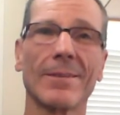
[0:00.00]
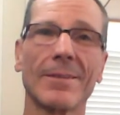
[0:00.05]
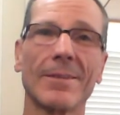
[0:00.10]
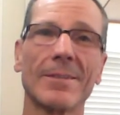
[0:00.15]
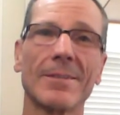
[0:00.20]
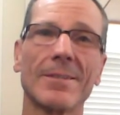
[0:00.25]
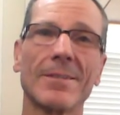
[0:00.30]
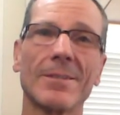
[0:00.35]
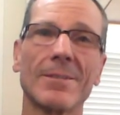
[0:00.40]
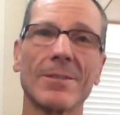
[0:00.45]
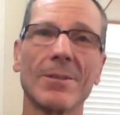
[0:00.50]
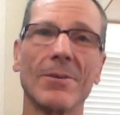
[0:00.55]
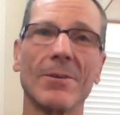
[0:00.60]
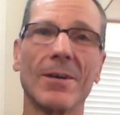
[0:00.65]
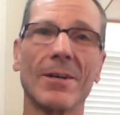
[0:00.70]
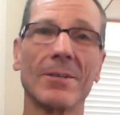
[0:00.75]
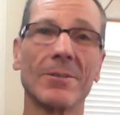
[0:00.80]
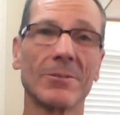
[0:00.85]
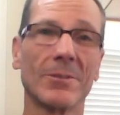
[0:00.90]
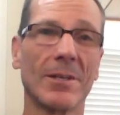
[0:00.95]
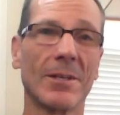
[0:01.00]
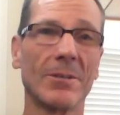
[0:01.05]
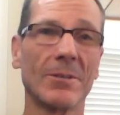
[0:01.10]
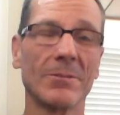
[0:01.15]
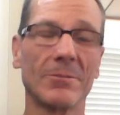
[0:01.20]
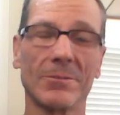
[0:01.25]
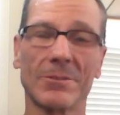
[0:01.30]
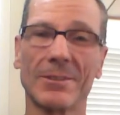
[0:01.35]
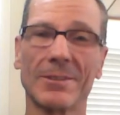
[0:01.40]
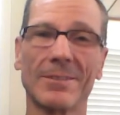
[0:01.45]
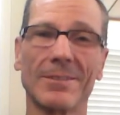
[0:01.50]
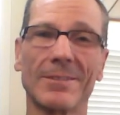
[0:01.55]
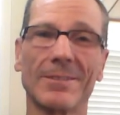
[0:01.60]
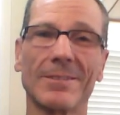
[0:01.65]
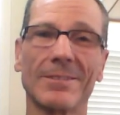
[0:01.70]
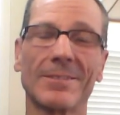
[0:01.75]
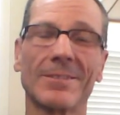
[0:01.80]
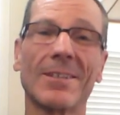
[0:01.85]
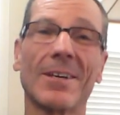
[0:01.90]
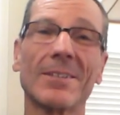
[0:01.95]
So I'll
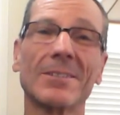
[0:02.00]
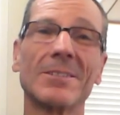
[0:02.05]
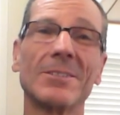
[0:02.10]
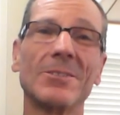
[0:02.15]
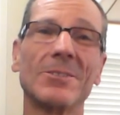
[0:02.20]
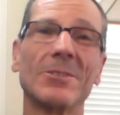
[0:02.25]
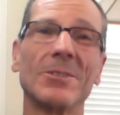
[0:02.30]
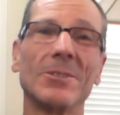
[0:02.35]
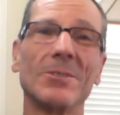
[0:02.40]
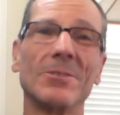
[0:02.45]
talk to you soon.